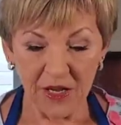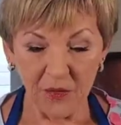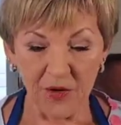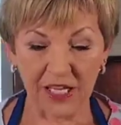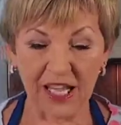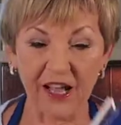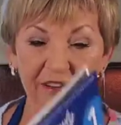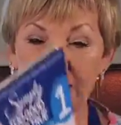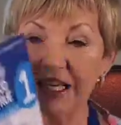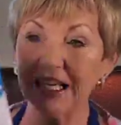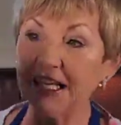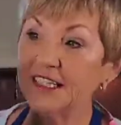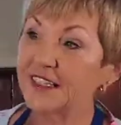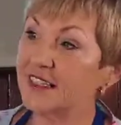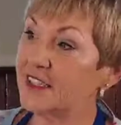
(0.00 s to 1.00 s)
We're going
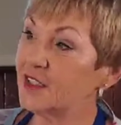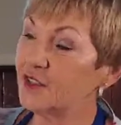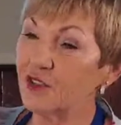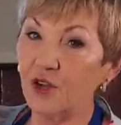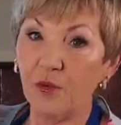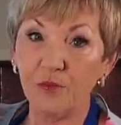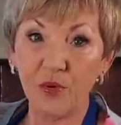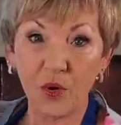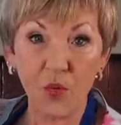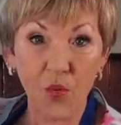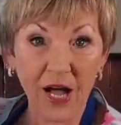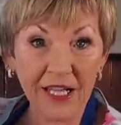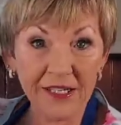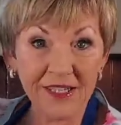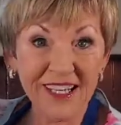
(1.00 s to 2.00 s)
into book
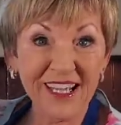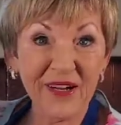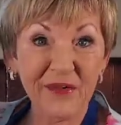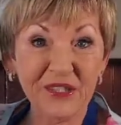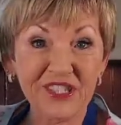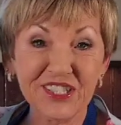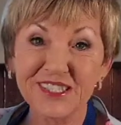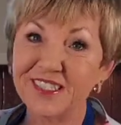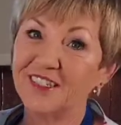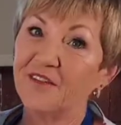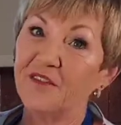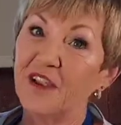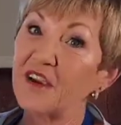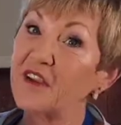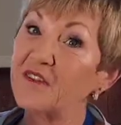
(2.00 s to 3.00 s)
one, which is the
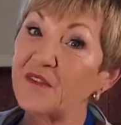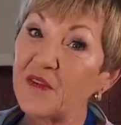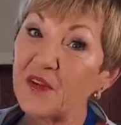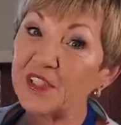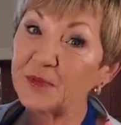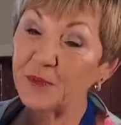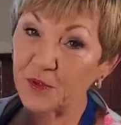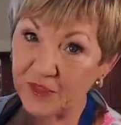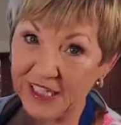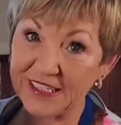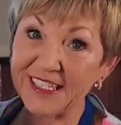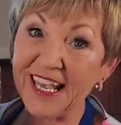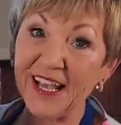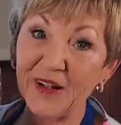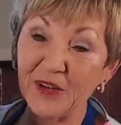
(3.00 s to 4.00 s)
very first book.
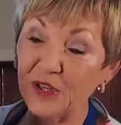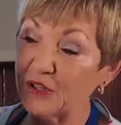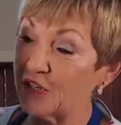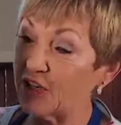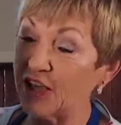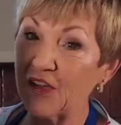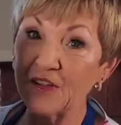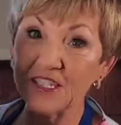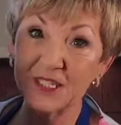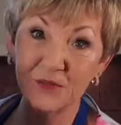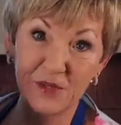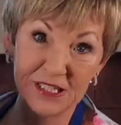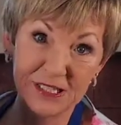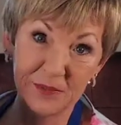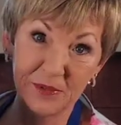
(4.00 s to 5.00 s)
That's how long ago this
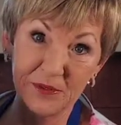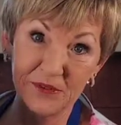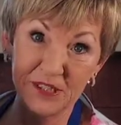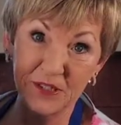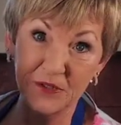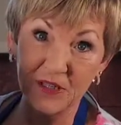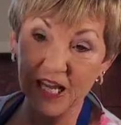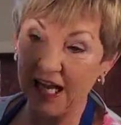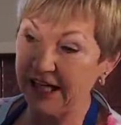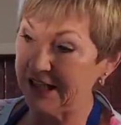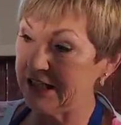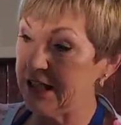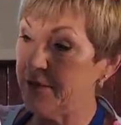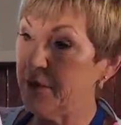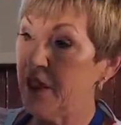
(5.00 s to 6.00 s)
recipe was created.